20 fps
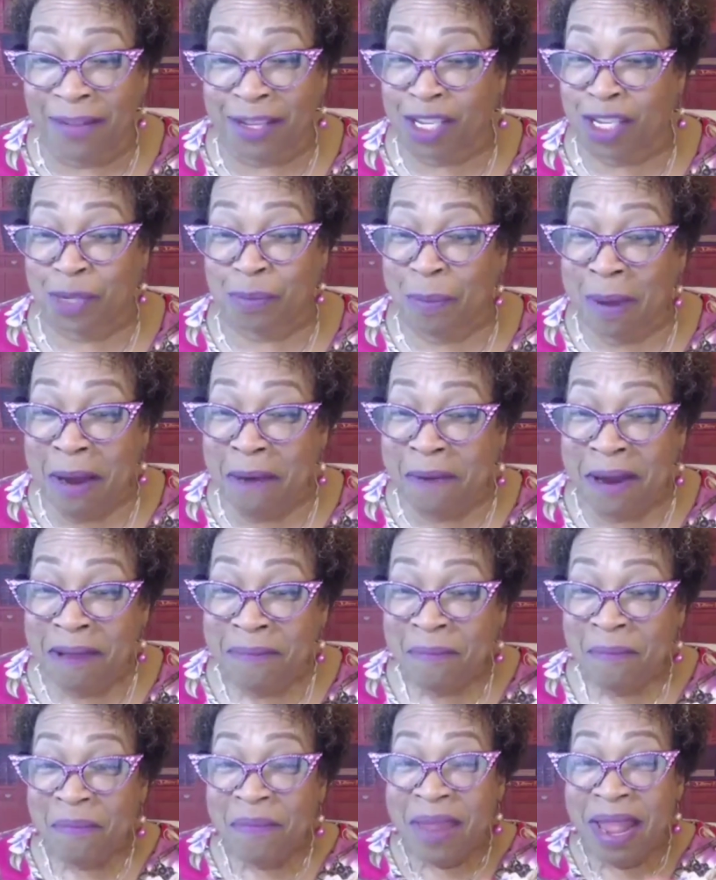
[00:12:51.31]
the
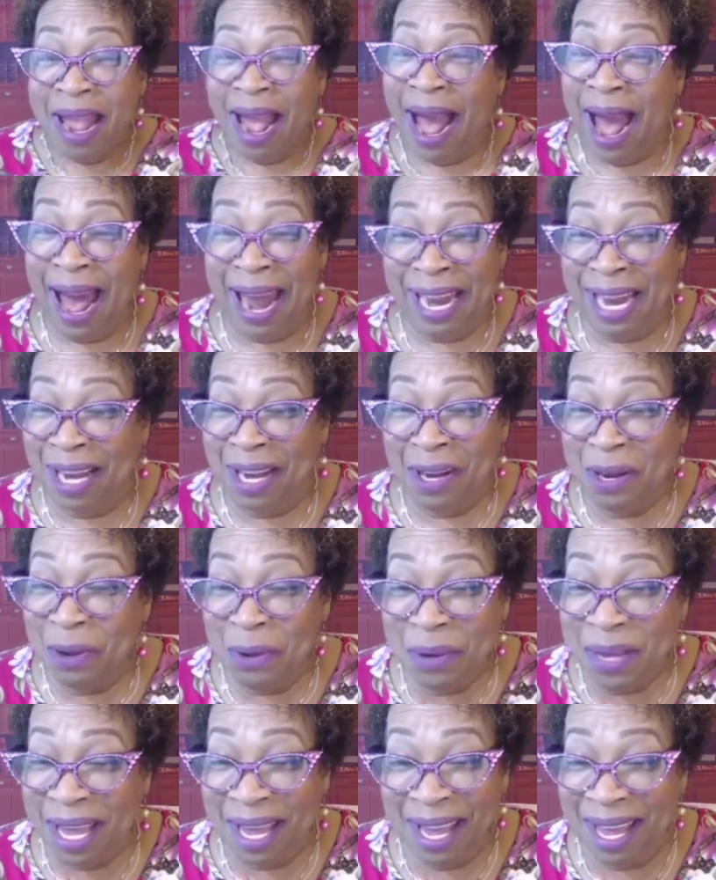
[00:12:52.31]
Spirit.
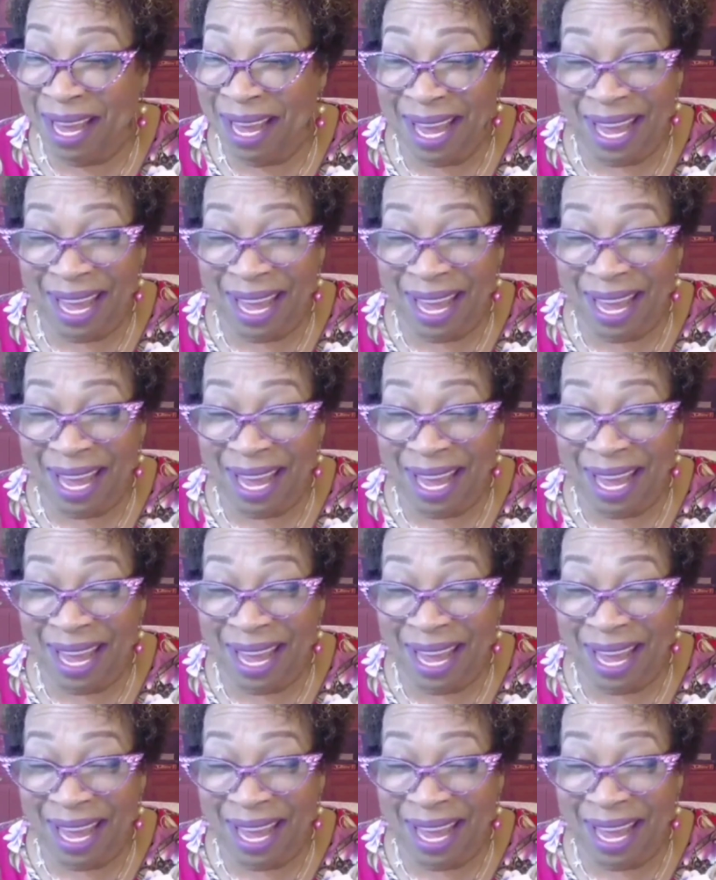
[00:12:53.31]
Hallelujah.